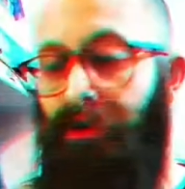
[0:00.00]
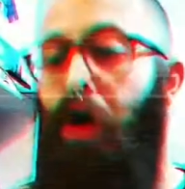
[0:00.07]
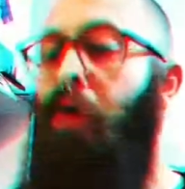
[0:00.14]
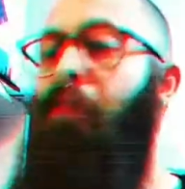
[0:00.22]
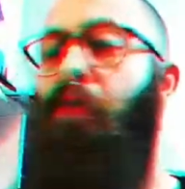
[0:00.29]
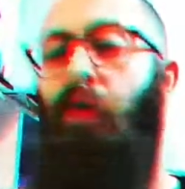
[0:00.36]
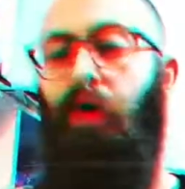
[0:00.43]

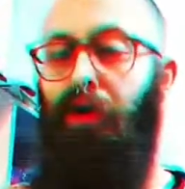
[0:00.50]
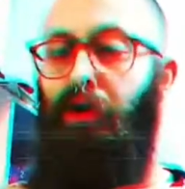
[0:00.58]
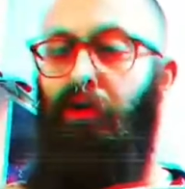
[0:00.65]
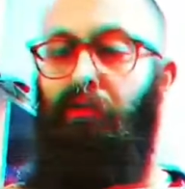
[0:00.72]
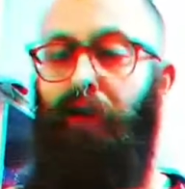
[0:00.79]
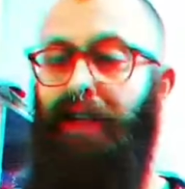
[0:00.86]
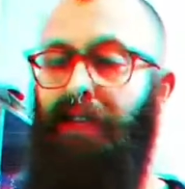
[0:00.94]
more
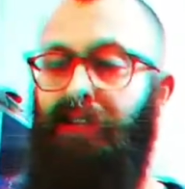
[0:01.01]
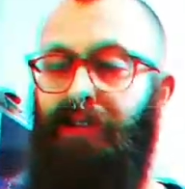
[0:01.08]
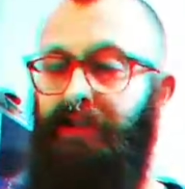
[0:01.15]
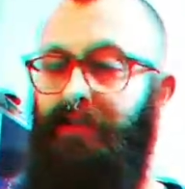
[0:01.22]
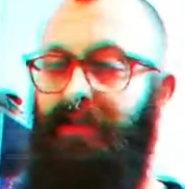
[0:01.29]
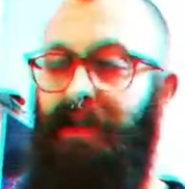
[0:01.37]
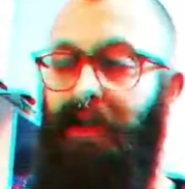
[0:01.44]
courageous
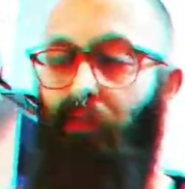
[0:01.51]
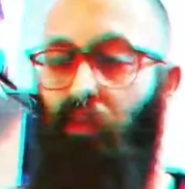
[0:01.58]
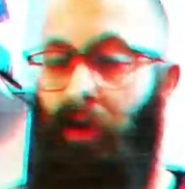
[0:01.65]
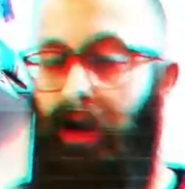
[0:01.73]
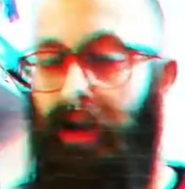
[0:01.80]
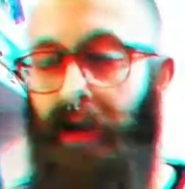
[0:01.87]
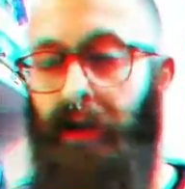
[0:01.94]
than
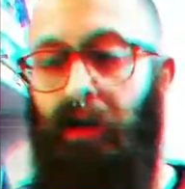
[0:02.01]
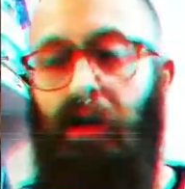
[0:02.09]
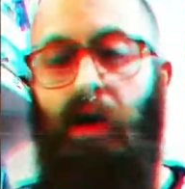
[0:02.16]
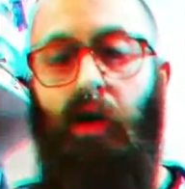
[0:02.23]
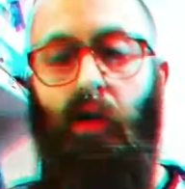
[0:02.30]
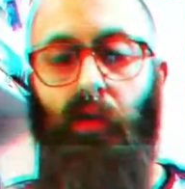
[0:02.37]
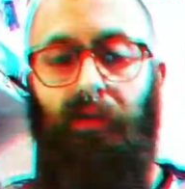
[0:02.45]
winning
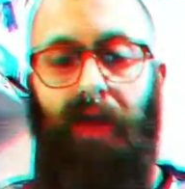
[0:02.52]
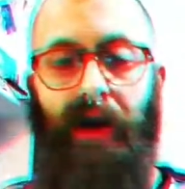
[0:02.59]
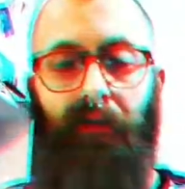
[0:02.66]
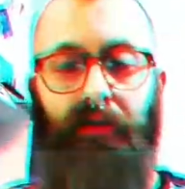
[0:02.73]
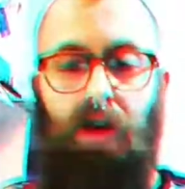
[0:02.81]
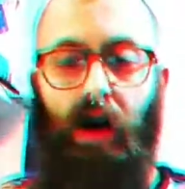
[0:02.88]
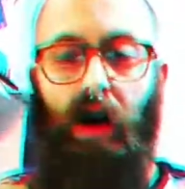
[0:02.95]
that was
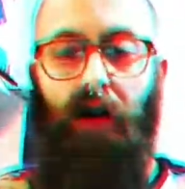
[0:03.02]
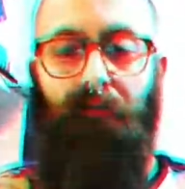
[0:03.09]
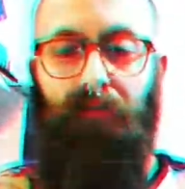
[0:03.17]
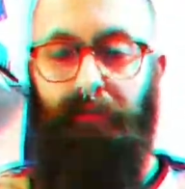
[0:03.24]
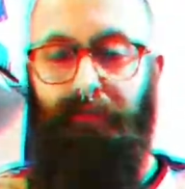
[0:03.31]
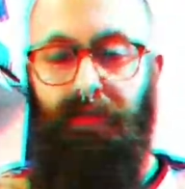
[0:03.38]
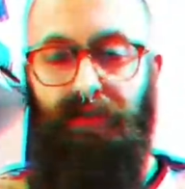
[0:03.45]
offered
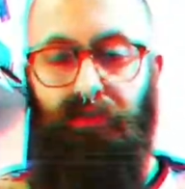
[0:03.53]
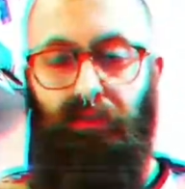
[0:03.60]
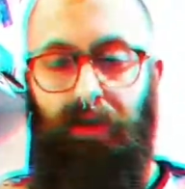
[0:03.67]
between